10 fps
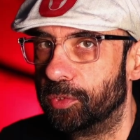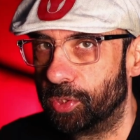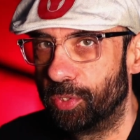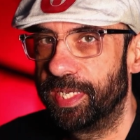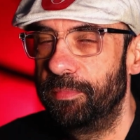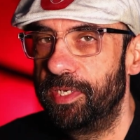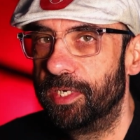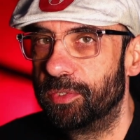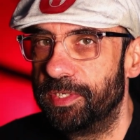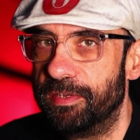So I came here
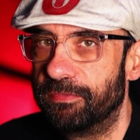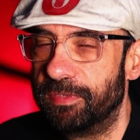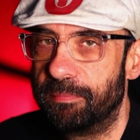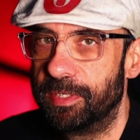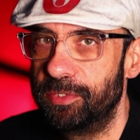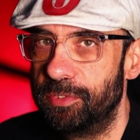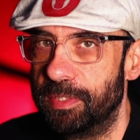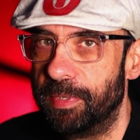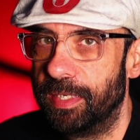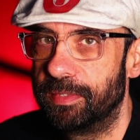to give Le Mans
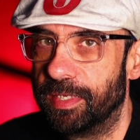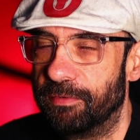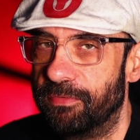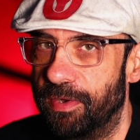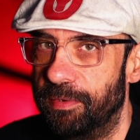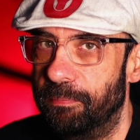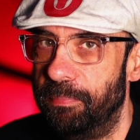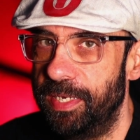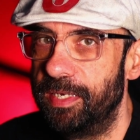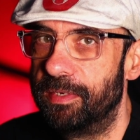Ultimate a very
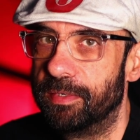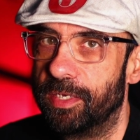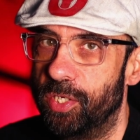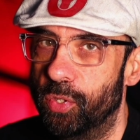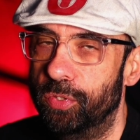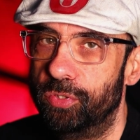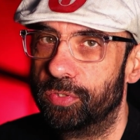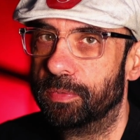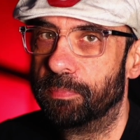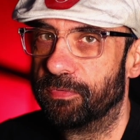big, huge
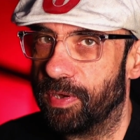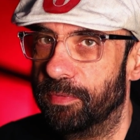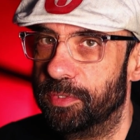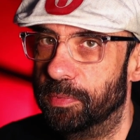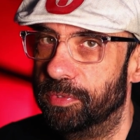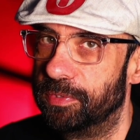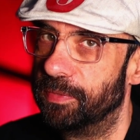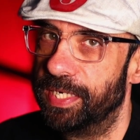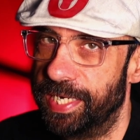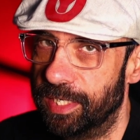performance boost.
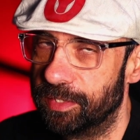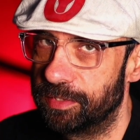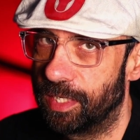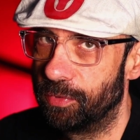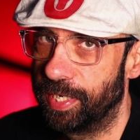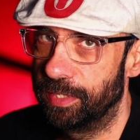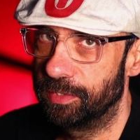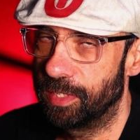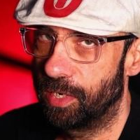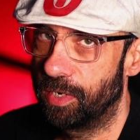Here's how can
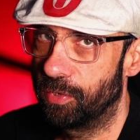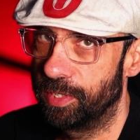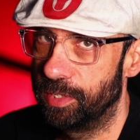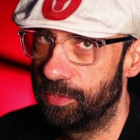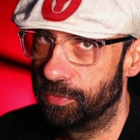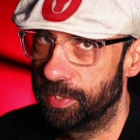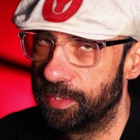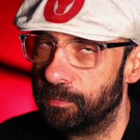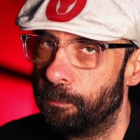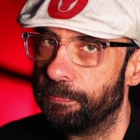how, how can you do it.
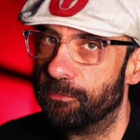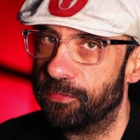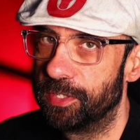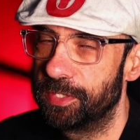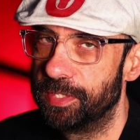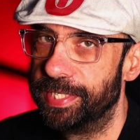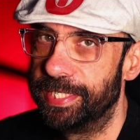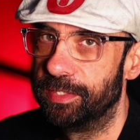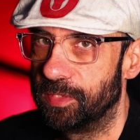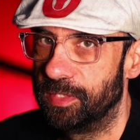First,
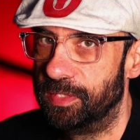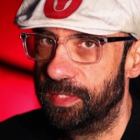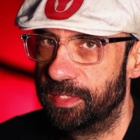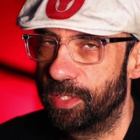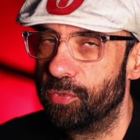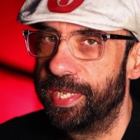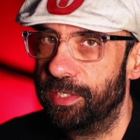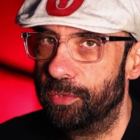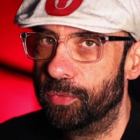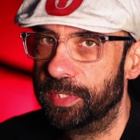this is how you can
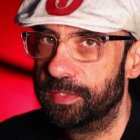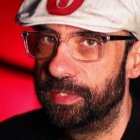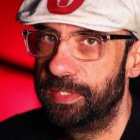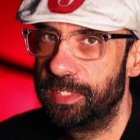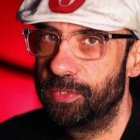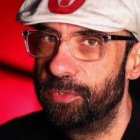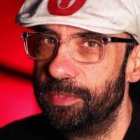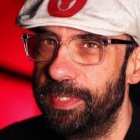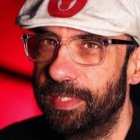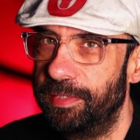do it. It is going to
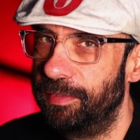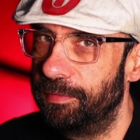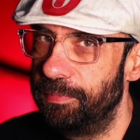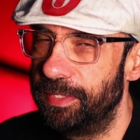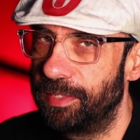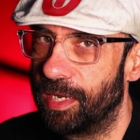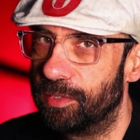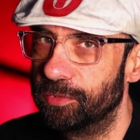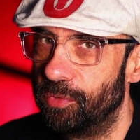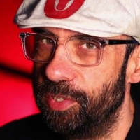be a little bit
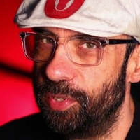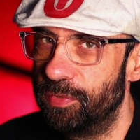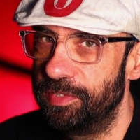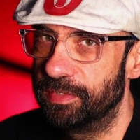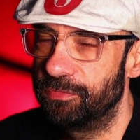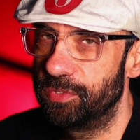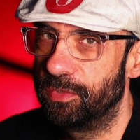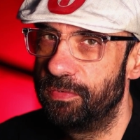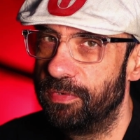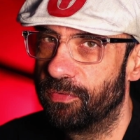counterintuitive, so
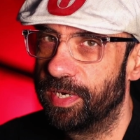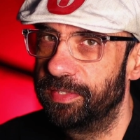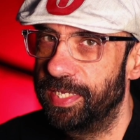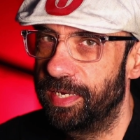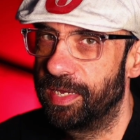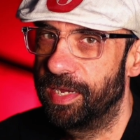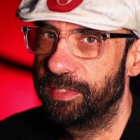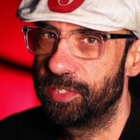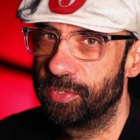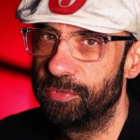if you are a tech guy, it
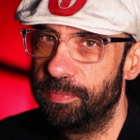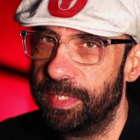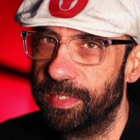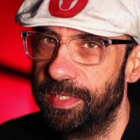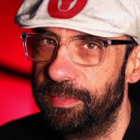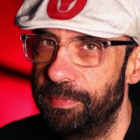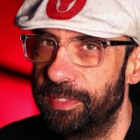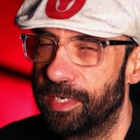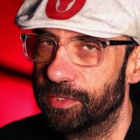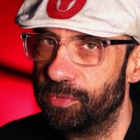is going to be a little bit
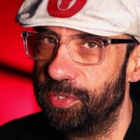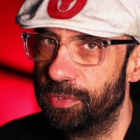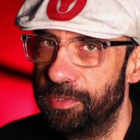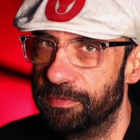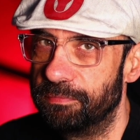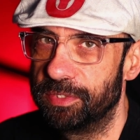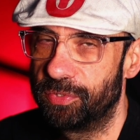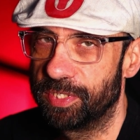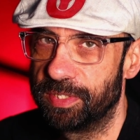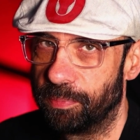counterintuitive, but
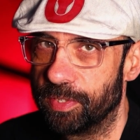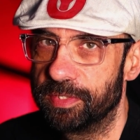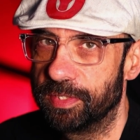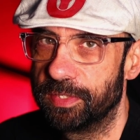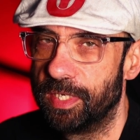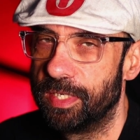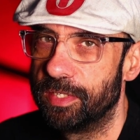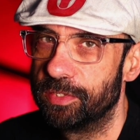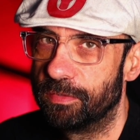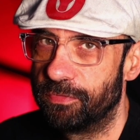trust the process.
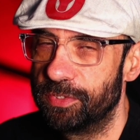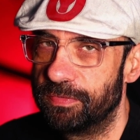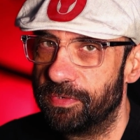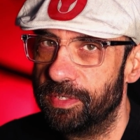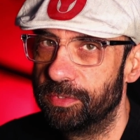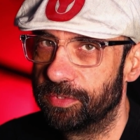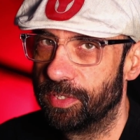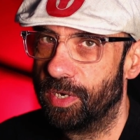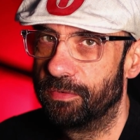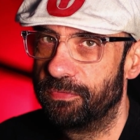So first of all, you
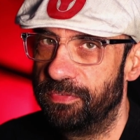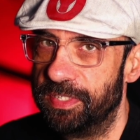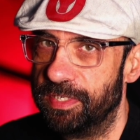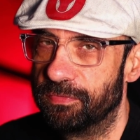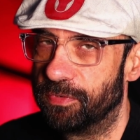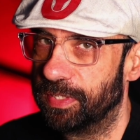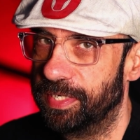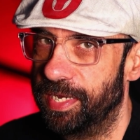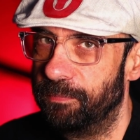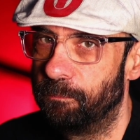turn off VSync for the
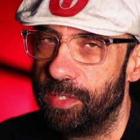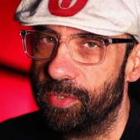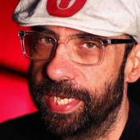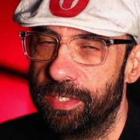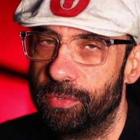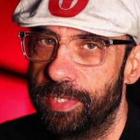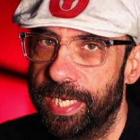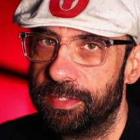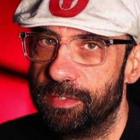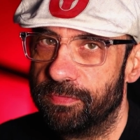game. You can do
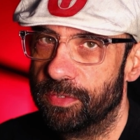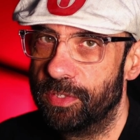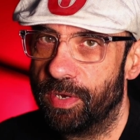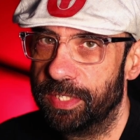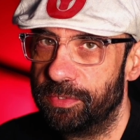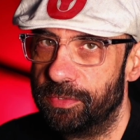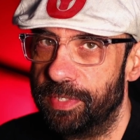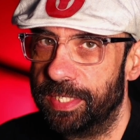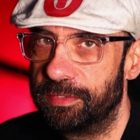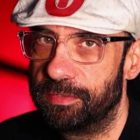that. If you don't know how to do
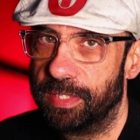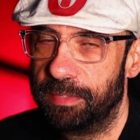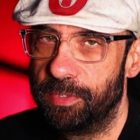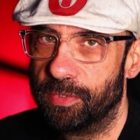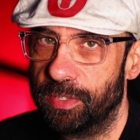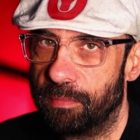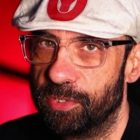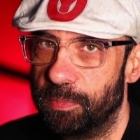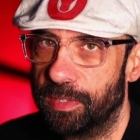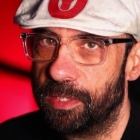that, let me know in the
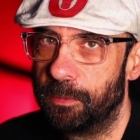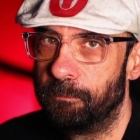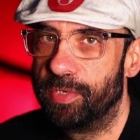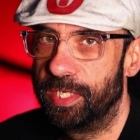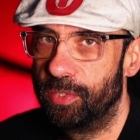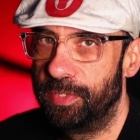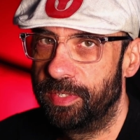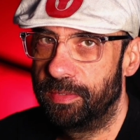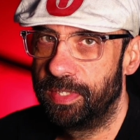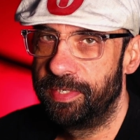comments below. You can do it in
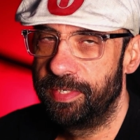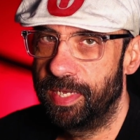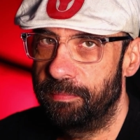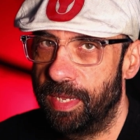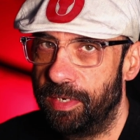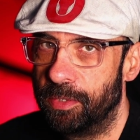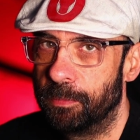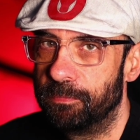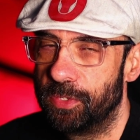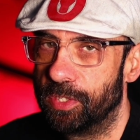the, in the game menu.
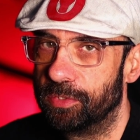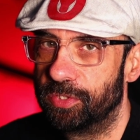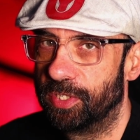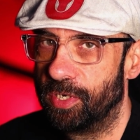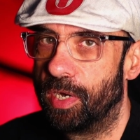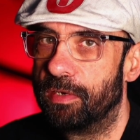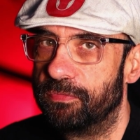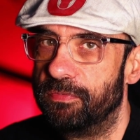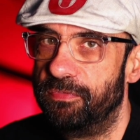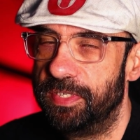So turn off
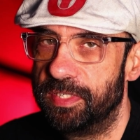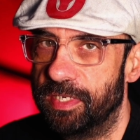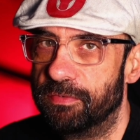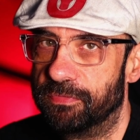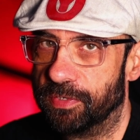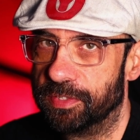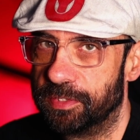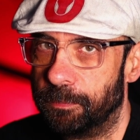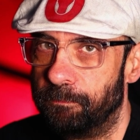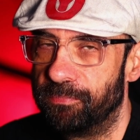VSync first.